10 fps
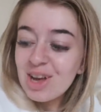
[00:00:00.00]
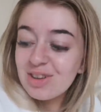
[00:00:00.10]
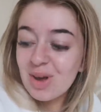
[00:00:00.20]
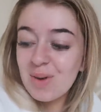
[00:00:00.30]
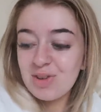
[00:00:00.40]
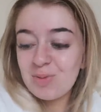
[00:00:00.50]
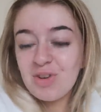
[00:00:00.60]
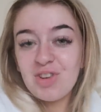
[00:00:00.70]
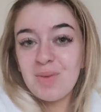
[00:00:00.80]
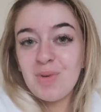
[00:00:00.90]
So I'm just
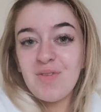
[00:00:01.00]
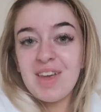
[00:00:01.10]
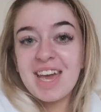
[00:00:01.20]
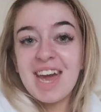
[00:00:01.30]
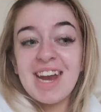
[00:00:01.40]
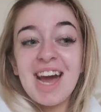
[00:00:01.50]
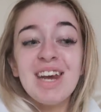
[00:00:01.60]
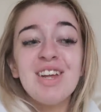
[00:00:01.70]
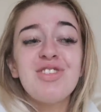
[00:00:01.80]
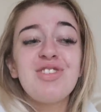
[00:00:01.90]
watching the movie again, and
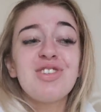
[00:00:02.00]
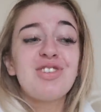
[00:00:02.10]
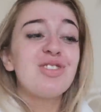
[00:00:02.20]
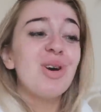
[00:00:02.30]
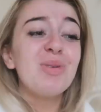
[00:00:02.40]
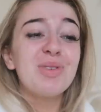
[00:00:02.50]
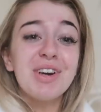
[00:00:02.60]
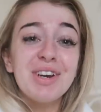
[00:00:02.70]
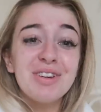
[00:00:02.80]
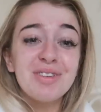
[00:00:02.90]
it's just so
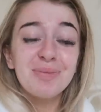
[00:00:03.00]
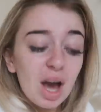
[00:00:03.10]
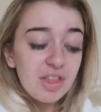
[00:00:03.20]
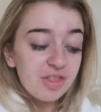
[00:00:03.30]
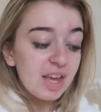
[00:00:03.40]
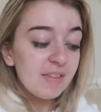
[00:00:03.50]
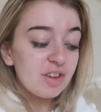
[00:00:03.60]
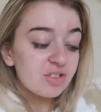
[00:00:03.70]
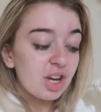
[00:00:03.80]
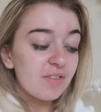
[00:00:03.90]
good. I think
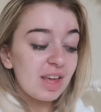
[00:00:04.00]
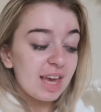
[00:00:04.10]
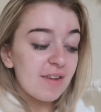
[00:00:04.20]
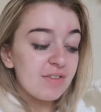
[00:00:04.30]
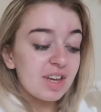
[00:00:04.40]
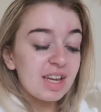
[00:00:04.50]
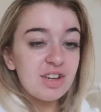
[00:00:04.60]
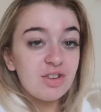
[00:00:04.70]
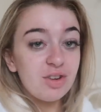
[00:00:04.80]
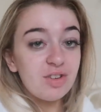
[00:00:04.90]
that's kind of like everything I
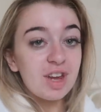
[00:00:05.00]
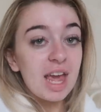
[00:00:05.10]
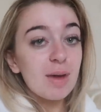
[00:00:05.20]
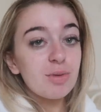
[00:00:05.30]
need to do today.